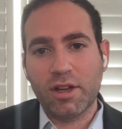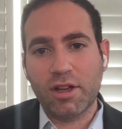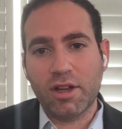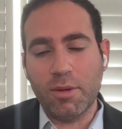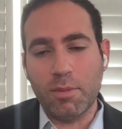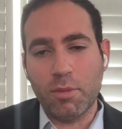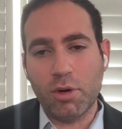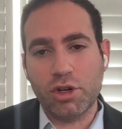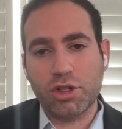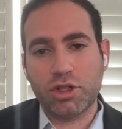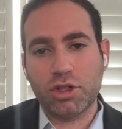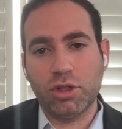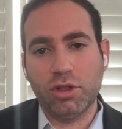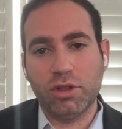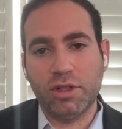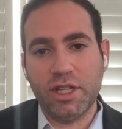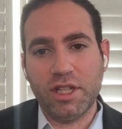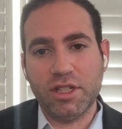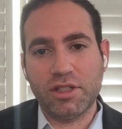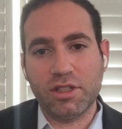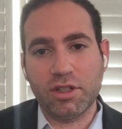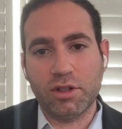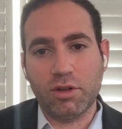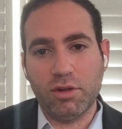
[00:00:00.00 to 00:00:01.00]
commercial
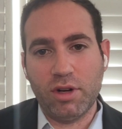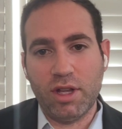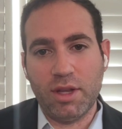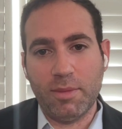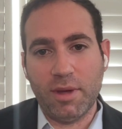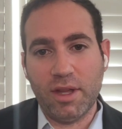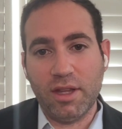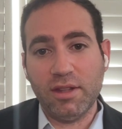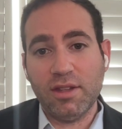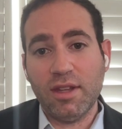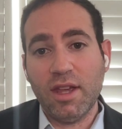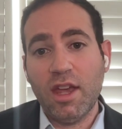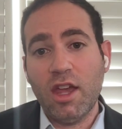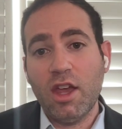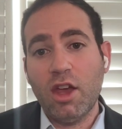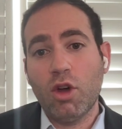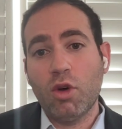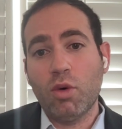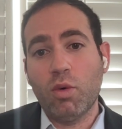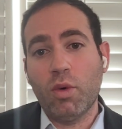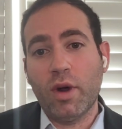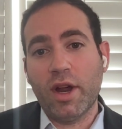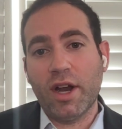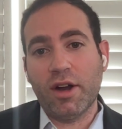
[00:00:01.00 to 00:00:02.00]
lease agreement
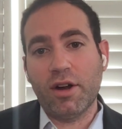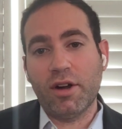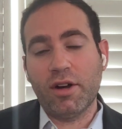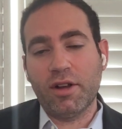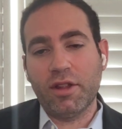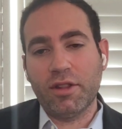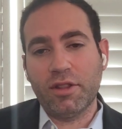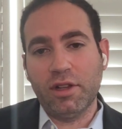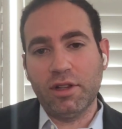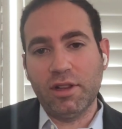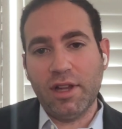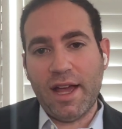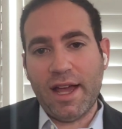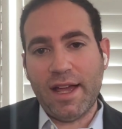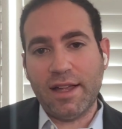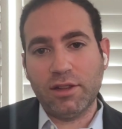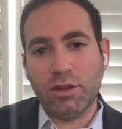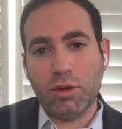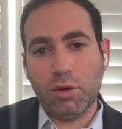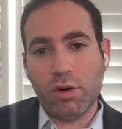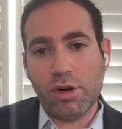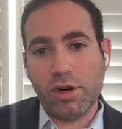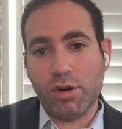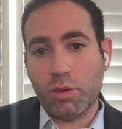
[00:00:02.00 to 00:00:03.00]
where the
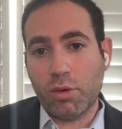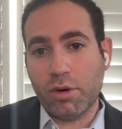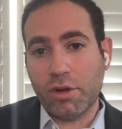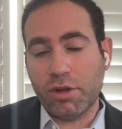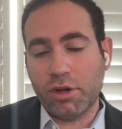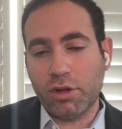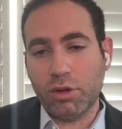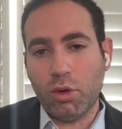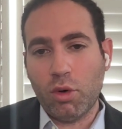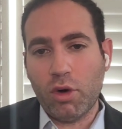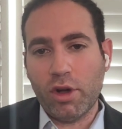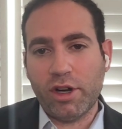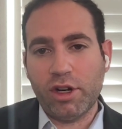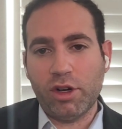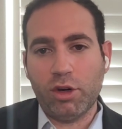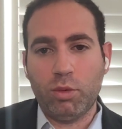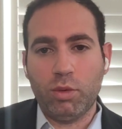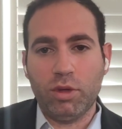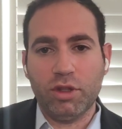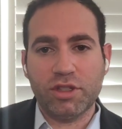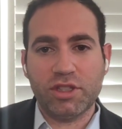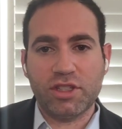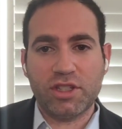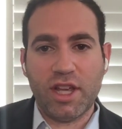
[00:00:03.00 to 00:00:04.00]
landlord or their lawyer
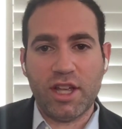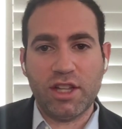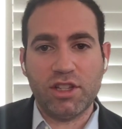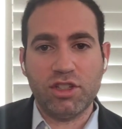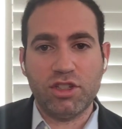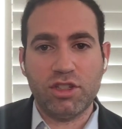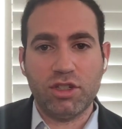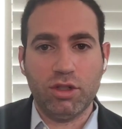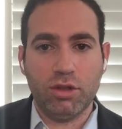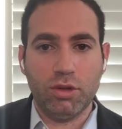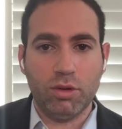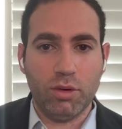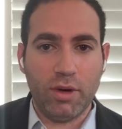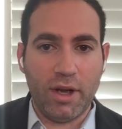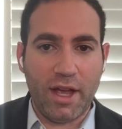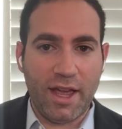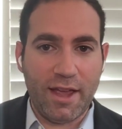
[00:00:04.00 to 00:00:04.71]
will send you